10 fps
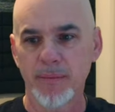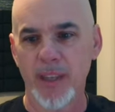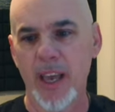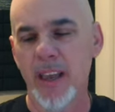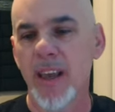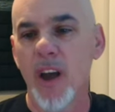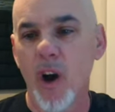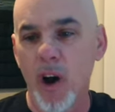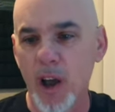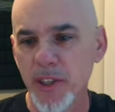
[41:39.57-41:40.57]
Okay.
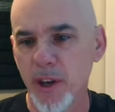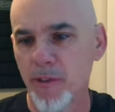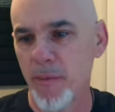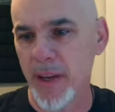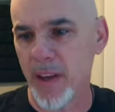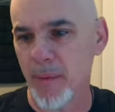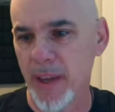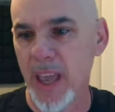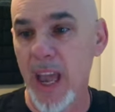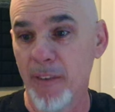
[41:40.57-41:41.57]
Also from
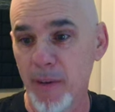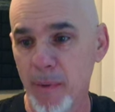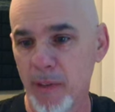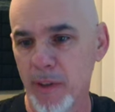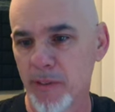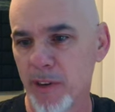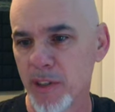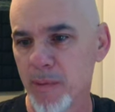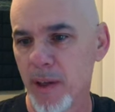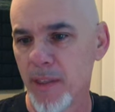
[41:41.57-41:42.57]
incoming, every month on the first
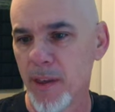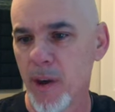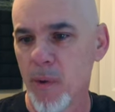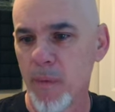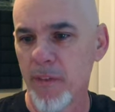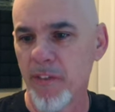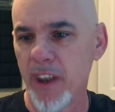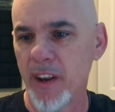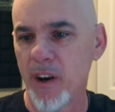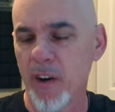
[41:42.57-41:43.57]
of the month, we
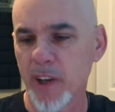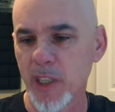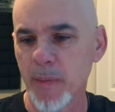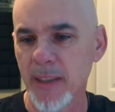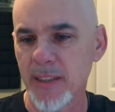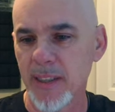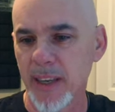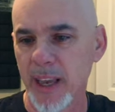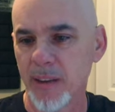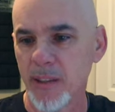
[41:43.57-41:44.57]
feed our expenses
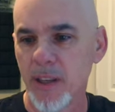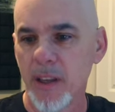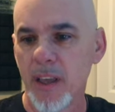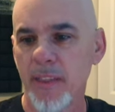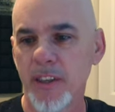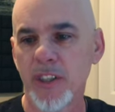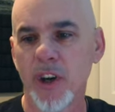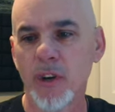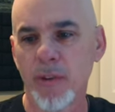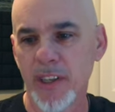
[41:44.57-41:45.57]
account. This is
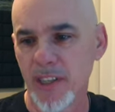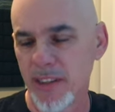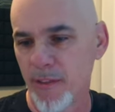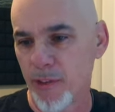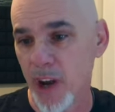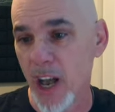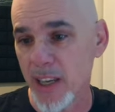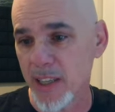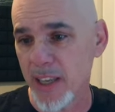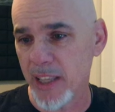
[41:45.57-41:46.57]
our this is for
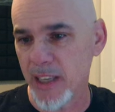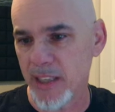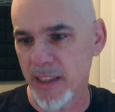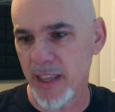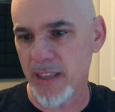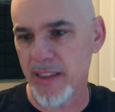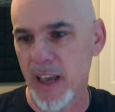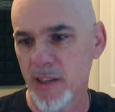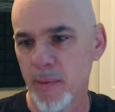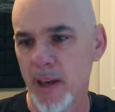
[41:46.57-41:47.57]
us. It's it's a it's a
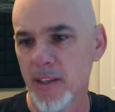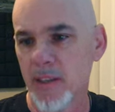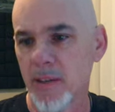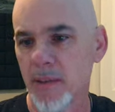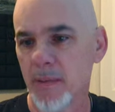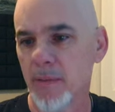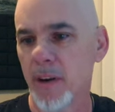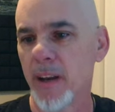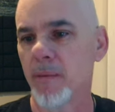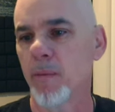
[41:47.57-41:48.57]
thousand bucks,
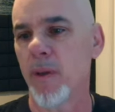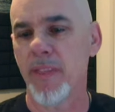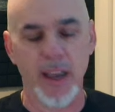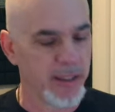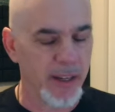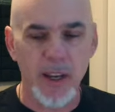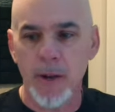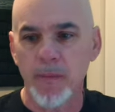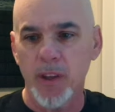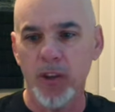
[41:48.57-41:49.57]
right? One thousand
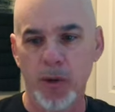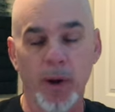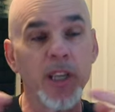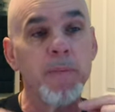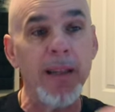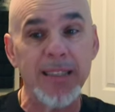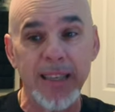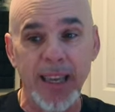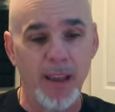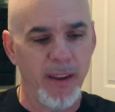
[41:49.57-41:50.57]
goes into our expenses
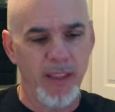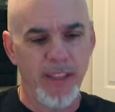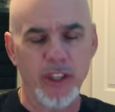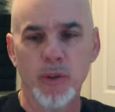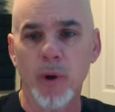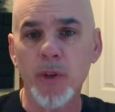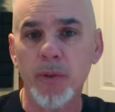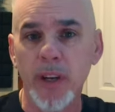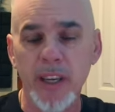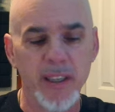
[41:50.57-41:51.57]
account. That's
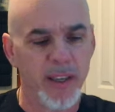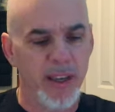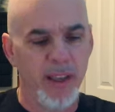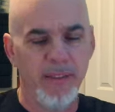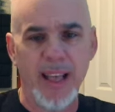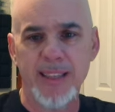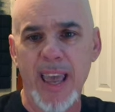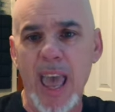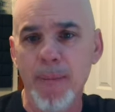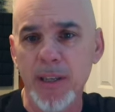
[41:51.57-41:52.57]
groceries. That's
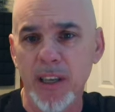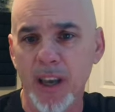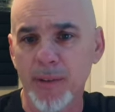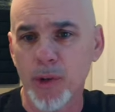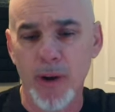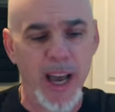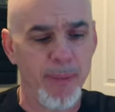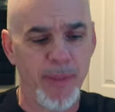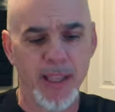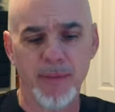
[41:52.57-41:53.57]
Amazon
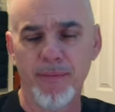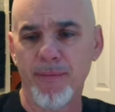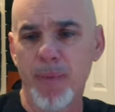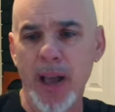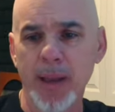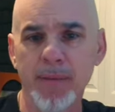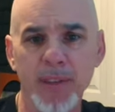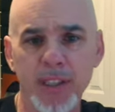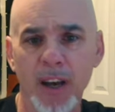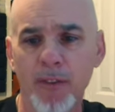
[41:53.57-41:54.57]
crap. That's buying
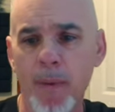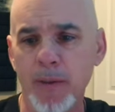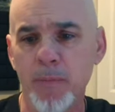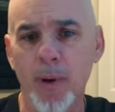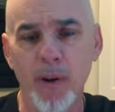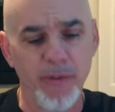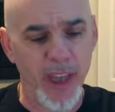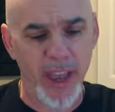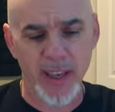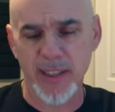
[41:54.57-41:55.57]
stuff for people's
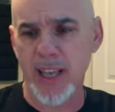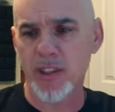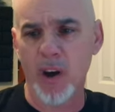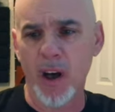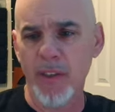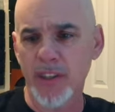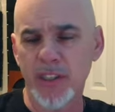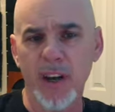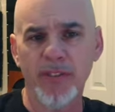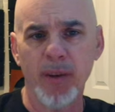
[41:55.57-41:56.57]
birthdays. That's all the
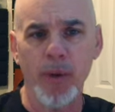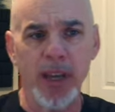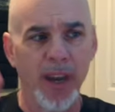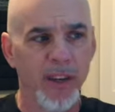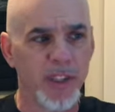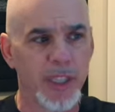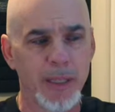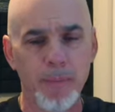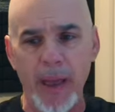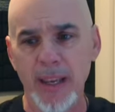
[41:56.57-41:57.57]
stuff that we kind of just
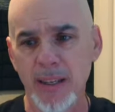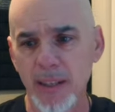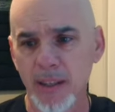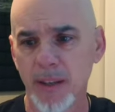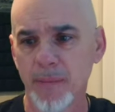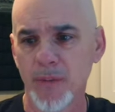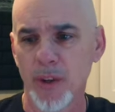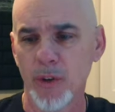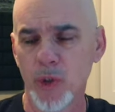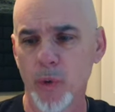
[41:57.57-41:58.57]
spend
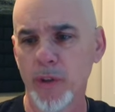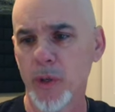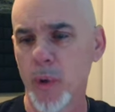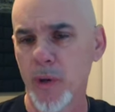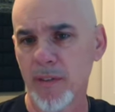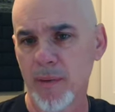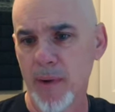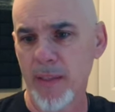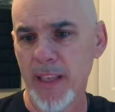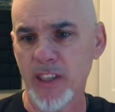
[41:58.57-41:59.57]
during the course of a
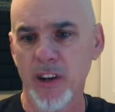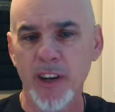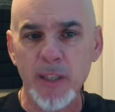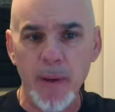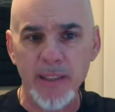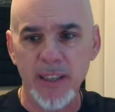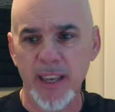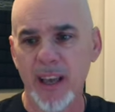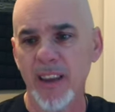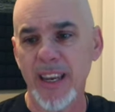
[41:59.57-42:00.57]
month. That's our expenses
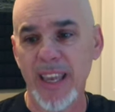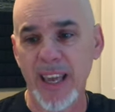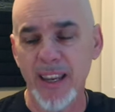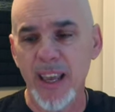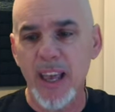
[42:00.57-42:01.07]
account. And again,